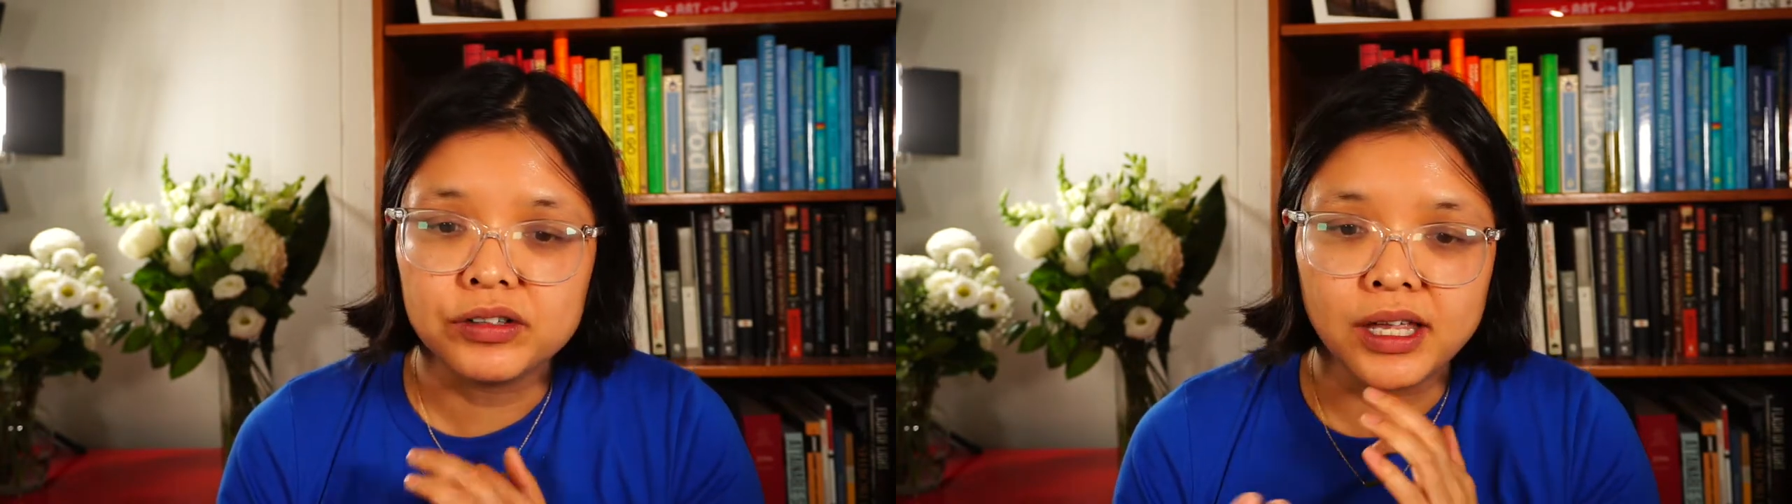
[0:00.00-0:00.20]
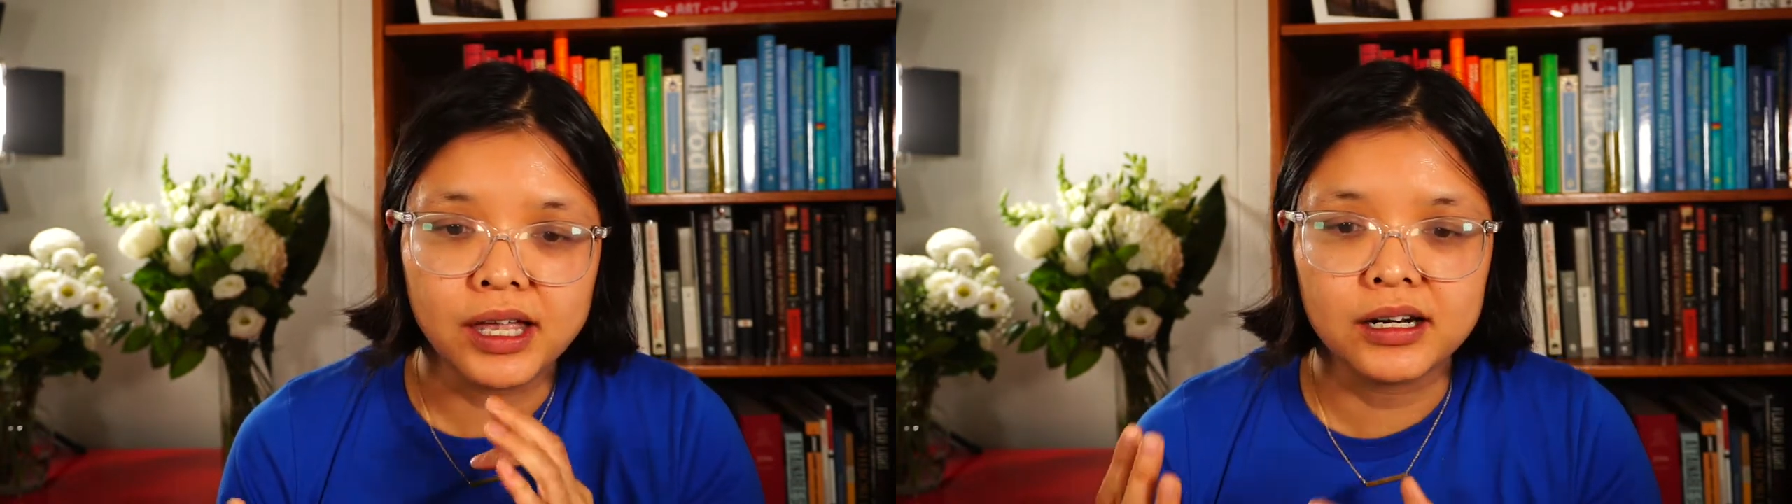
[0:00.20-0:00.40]

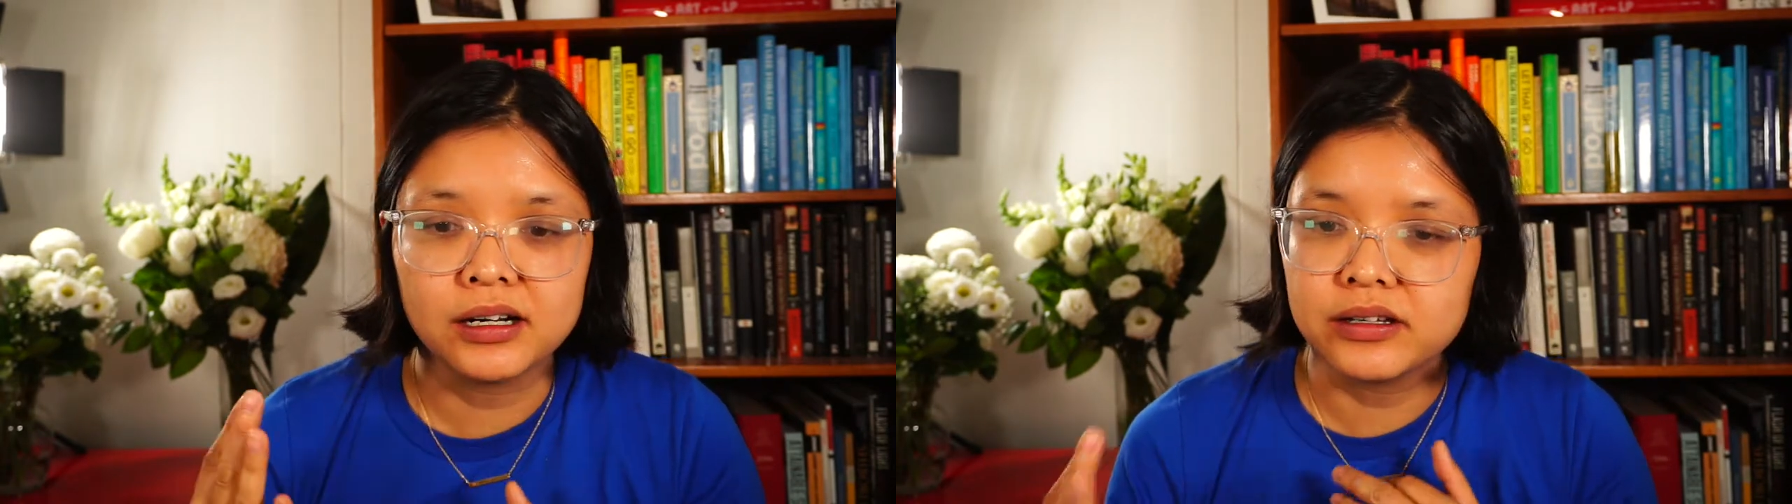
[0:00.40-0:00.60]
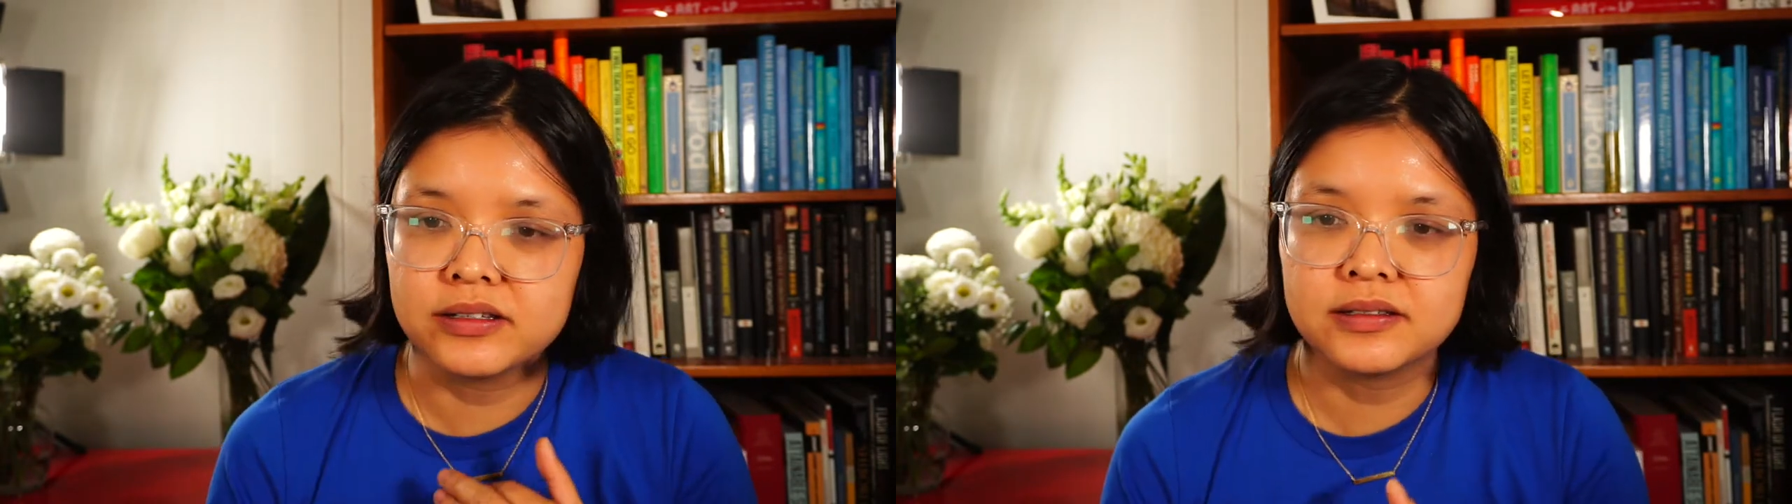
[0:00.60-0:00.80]

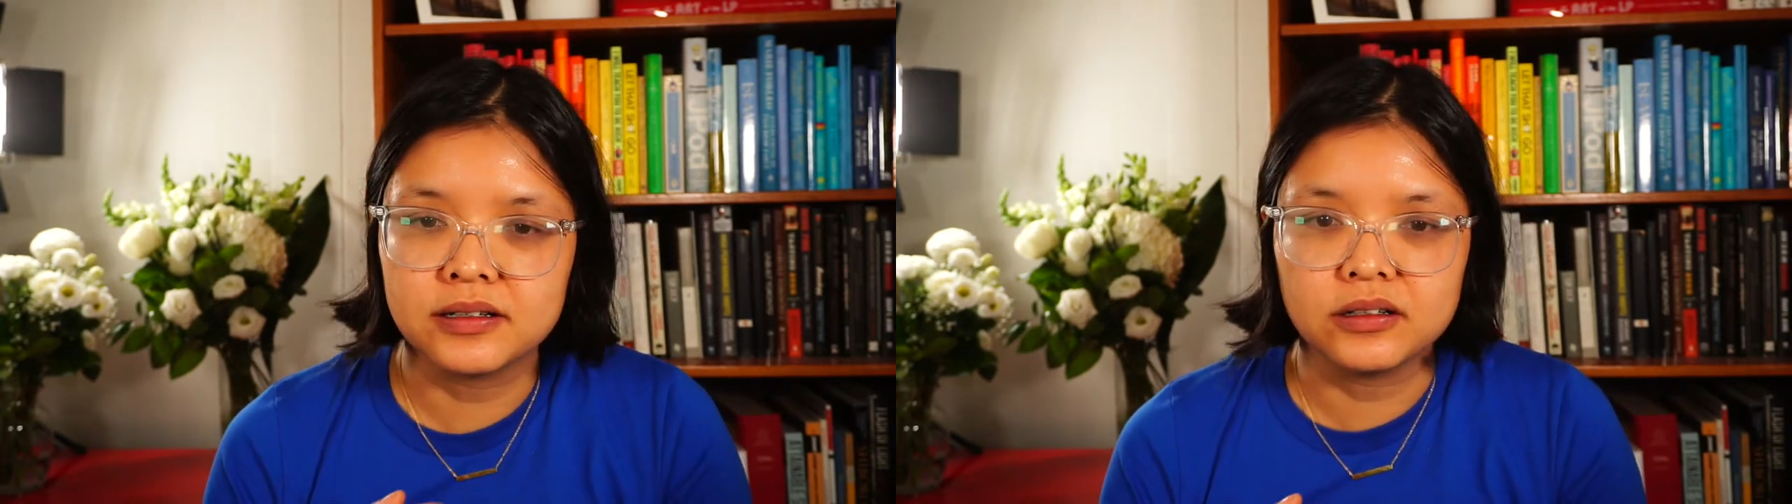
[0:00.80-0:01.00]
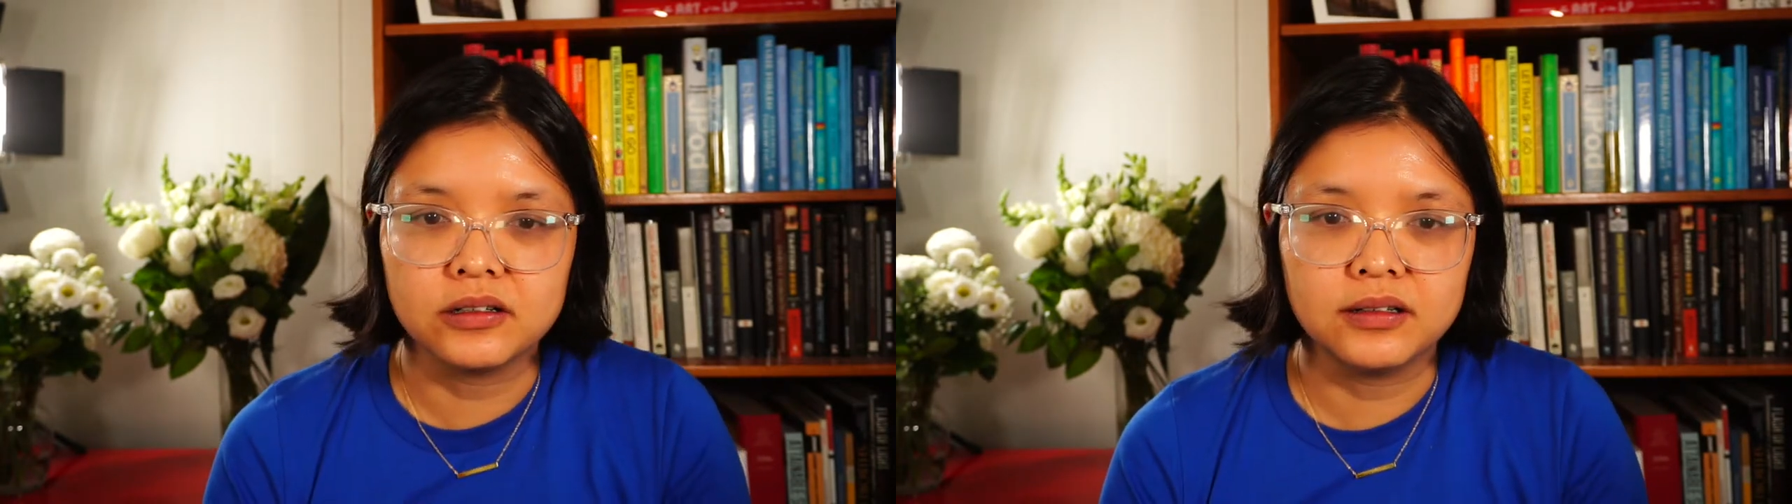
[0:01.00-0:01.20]
Canada's
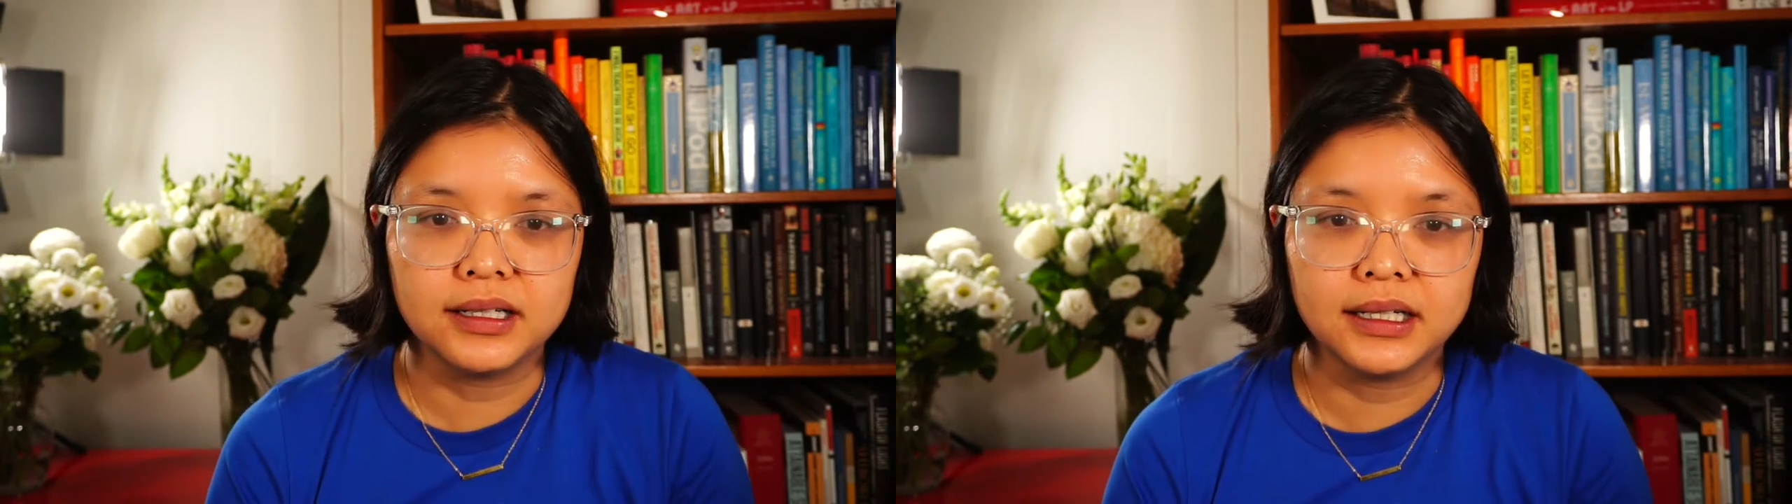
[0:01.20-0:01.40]
still,